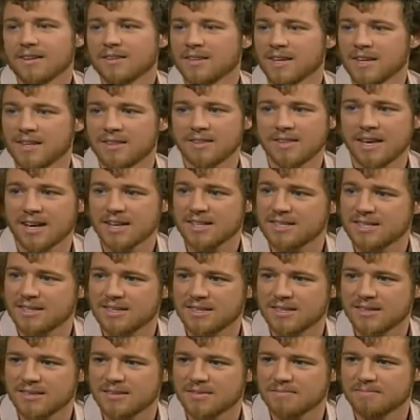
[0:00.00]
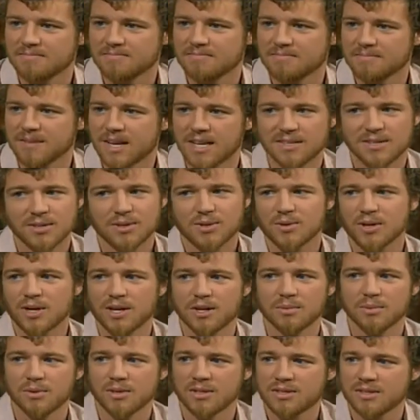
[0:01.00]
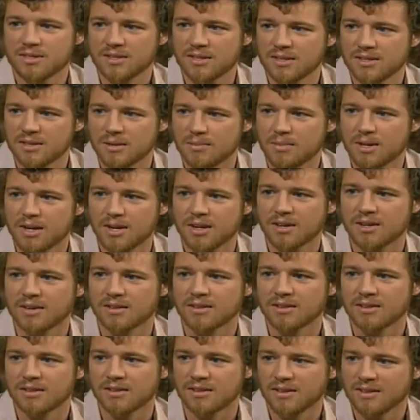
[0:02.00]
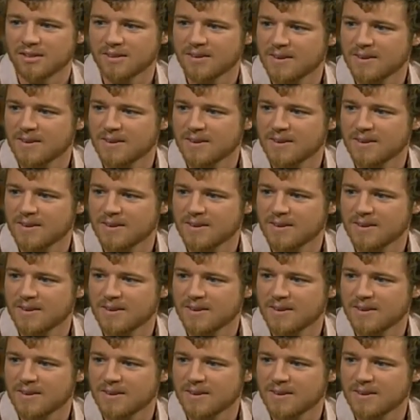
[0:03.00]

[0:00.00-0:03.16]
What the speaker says: that's incredible. It's a miracle.